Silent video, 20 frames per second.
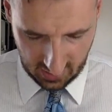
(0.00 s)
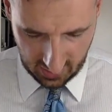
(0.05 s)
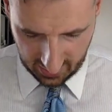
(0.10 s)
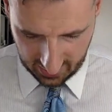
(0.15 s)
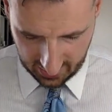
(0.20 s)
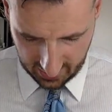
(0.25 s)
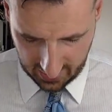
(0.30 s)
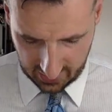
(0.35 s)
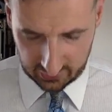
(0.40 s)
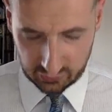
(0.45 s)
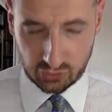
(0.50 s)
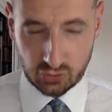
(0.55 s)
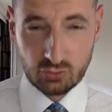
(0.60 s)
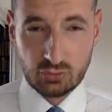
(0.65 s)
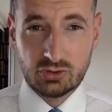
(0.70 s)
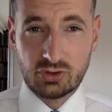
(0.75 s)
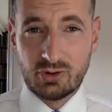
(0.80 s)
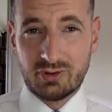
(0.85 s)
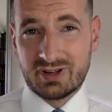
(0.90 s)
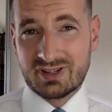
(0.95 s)
And you
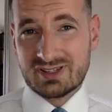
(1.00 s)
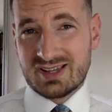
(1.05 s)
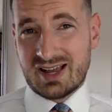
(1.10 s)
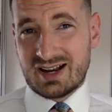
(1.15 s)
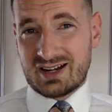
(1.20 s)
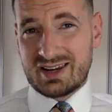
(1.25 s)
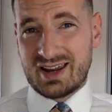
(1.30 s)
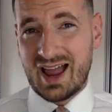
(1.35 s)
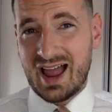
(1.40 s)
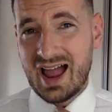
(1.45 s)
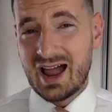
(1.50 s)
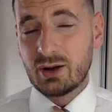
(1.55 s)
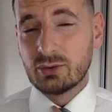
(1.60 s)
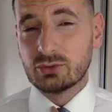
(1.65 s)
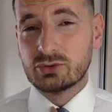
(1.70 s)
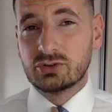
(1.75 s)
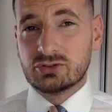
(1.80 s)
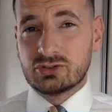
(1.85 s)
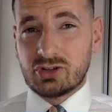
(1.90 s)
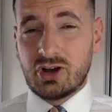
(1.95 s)
would know exactly how
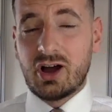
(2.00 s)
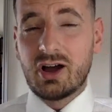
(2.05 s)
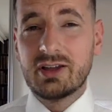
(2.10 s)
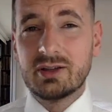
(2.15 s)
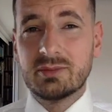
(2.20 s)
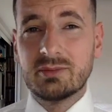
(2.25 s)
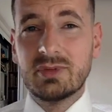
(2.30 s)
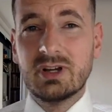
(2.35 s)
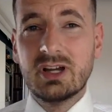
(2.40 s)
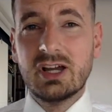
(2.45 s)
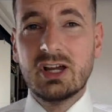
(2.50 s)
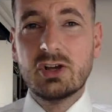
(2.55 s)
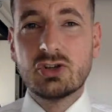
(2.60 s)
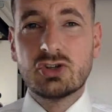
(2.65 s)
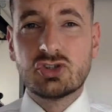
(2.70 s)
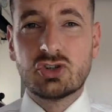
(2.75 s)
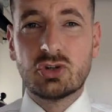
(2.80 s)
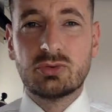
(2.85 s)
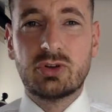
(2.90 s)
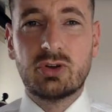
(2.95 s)
to tie them
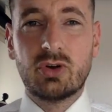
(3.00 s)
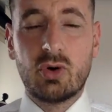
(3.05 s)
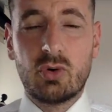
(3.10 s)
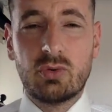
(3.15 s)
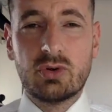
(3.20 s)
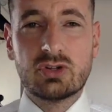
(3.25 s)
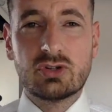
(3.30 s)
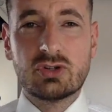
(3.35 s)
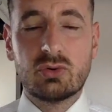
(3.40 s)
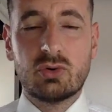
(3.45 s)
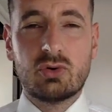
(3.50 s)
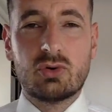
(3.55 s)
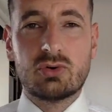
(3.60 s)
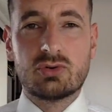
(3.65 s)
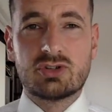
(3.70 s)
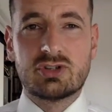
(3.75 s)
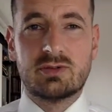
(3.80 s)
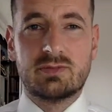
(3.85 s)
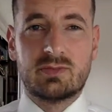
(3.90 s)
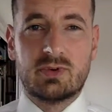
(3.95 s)
so they always look
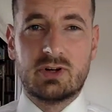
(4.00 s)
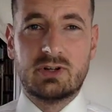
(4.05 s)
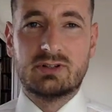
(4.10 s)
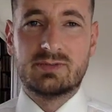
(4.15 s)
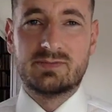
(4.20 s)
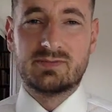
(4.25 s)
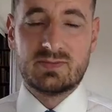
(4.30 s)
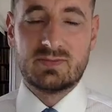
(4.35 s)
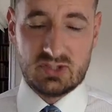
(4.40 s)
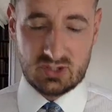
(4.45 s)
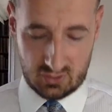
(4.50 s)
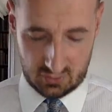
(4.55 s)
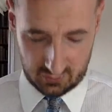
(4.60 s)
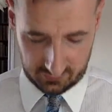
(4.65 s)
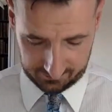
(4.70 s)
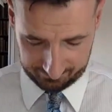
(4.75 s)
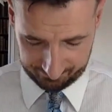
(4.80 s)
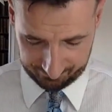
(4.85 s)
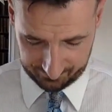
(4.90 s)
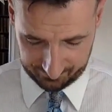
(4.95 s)
awesome, right?
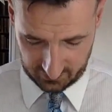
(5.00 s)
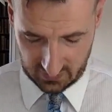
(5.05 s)
So